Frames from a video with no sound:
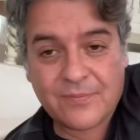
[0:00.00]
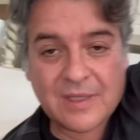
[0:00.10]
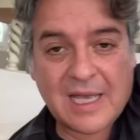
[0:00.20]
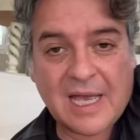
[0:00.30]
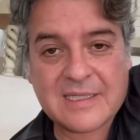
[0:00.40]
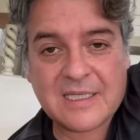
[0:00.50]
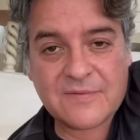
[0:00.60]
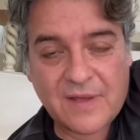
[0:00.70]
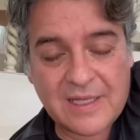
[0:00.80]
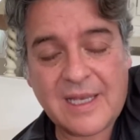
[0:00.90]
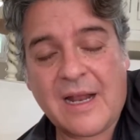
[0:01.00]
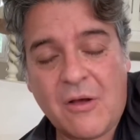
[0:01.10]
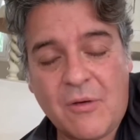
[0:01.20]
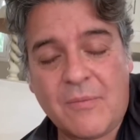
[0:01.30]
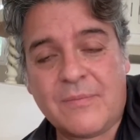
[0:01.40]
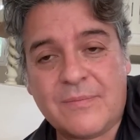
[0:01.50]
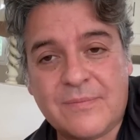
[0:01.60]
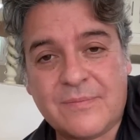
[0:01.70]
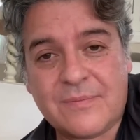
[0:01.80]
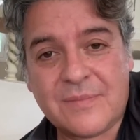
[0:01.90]
guys, let's find her a home.
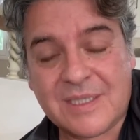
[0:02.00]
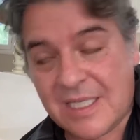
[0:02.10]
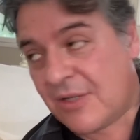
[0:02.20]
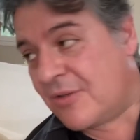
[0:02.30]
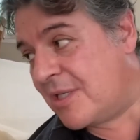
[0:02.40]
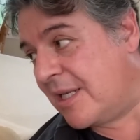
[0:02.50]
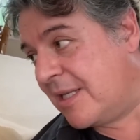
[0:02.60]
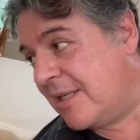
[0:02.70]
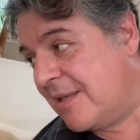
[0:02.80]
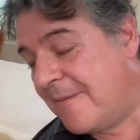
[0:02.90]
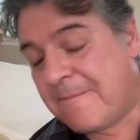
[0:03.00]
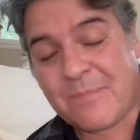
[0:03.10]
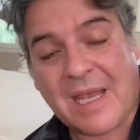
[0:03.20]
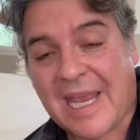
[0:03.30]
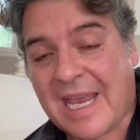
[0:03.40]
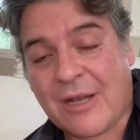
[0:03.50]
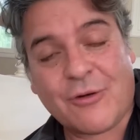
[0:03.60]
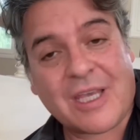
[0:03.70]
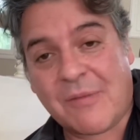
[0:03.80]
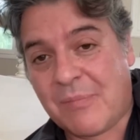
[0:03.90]
Seriously. I
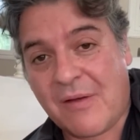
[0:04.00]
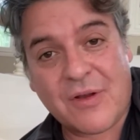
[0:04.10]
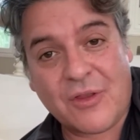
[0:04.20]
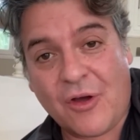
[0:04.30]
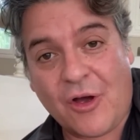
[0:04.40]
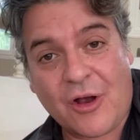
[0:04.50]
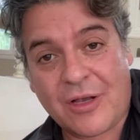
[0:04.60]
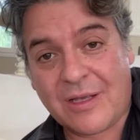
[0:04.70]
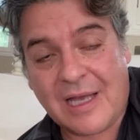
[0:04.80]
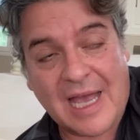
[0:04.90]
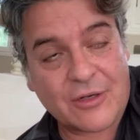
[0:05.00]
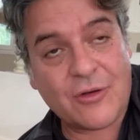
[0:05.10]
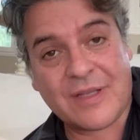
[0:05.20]
cannot keep every dog. I know